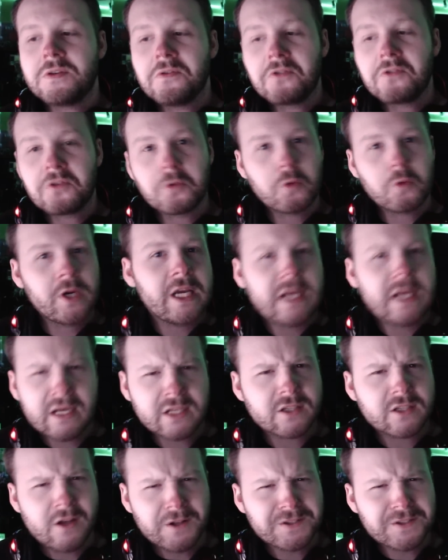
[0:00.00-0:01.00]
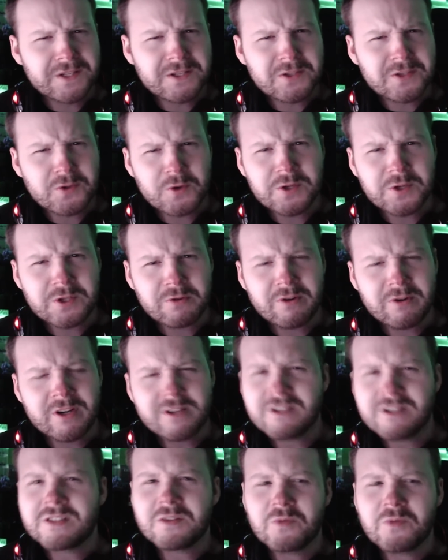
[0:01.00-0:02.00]
three Exalted
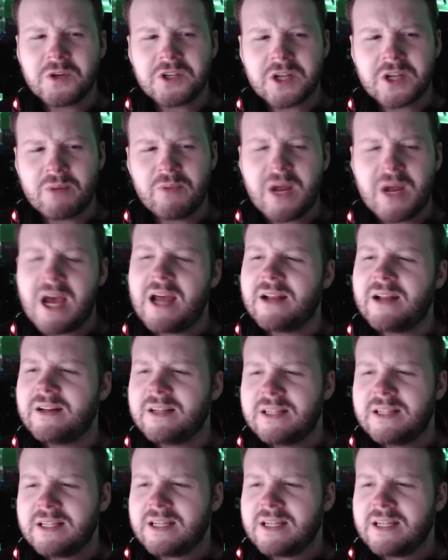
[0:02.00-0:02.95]
Sorcerers, which I'm not